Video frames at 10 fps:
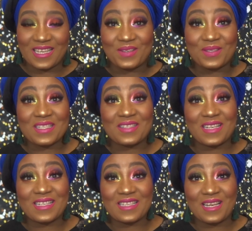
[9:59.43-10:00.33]
And until
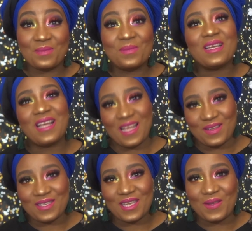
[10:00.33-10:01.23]
next time, I'll
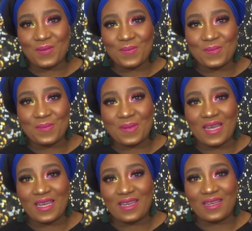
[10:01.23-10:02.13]
see you. Bye.